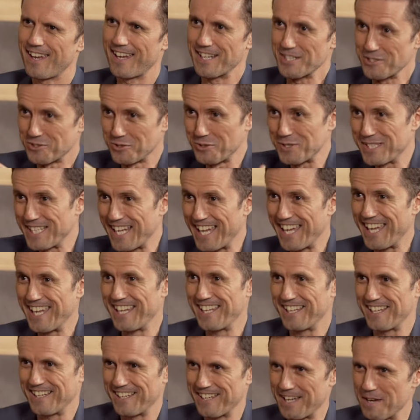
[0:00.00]
And
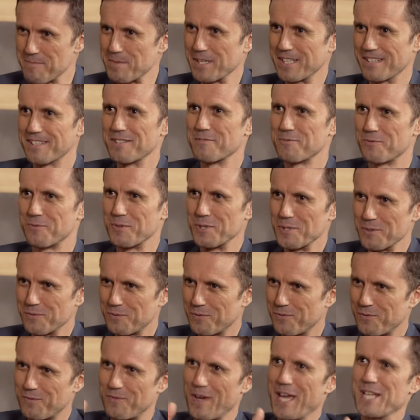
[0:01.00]
today, I mean, if we
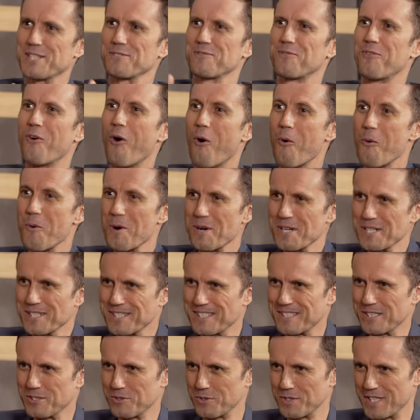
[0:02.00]
fast
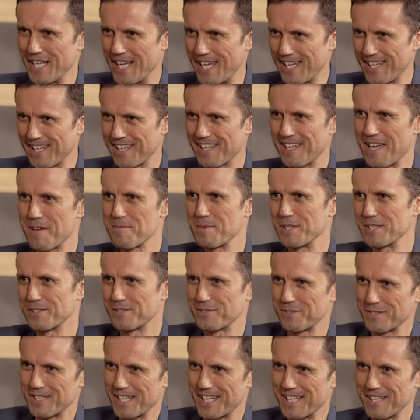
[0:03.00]
forward today, you
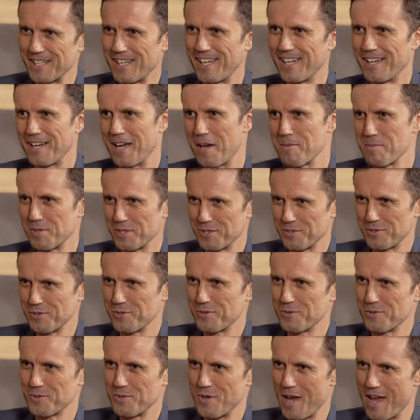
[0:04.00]

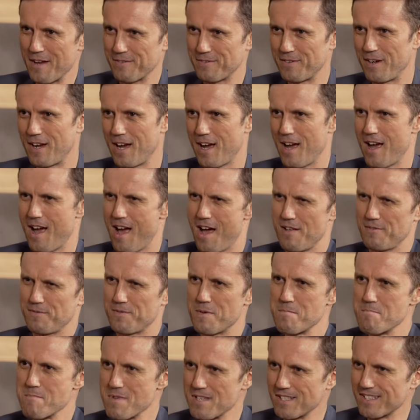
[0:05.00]
have
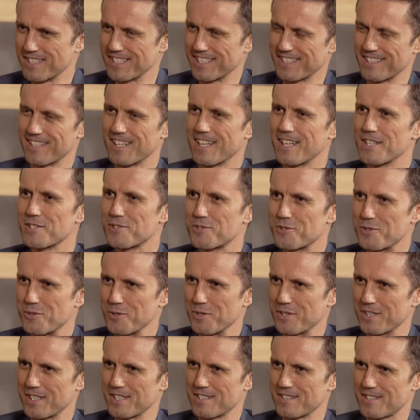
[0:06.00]
500,000
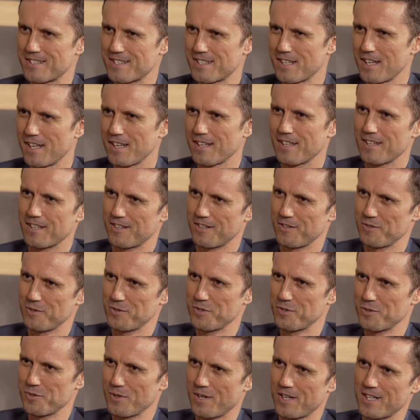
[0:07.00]
students, you know,
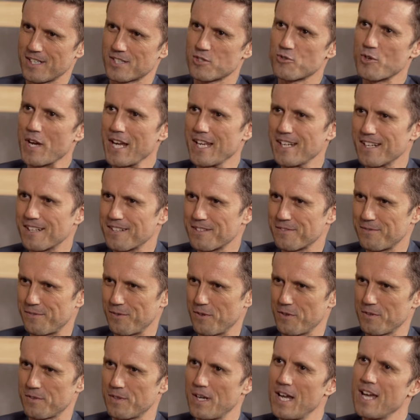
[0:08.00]
you are a trainer
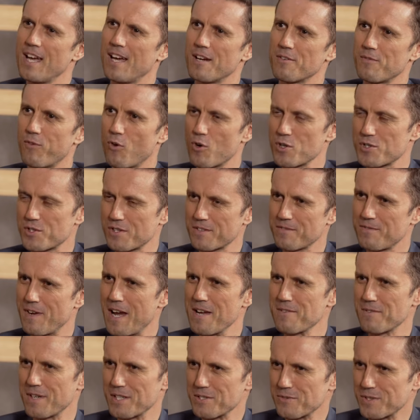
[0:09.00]
for Fortune
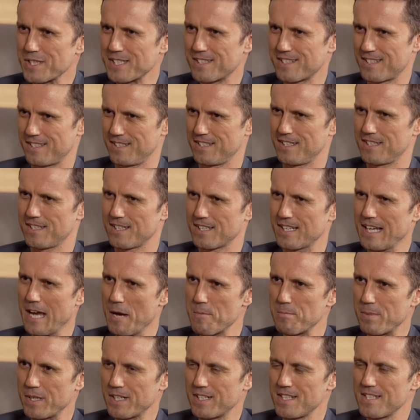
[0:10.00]
500
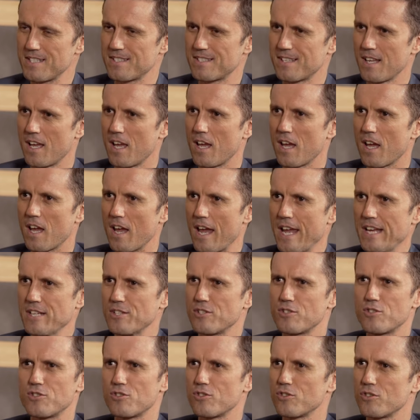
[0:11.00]
companies,
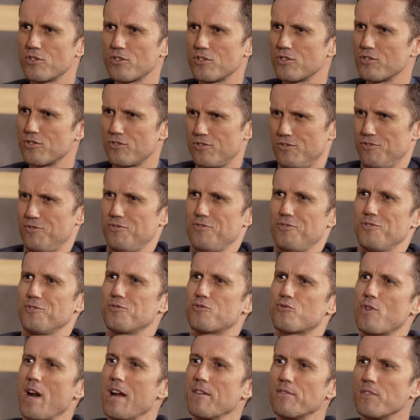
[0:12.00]
and
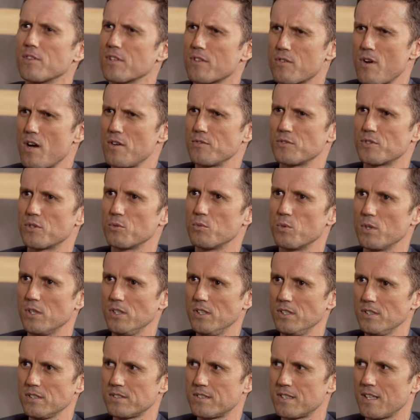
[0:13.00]
you travel around the
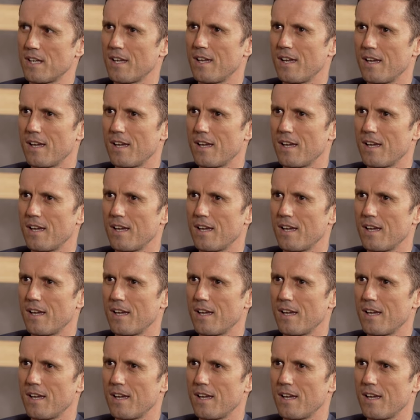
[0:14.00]
world.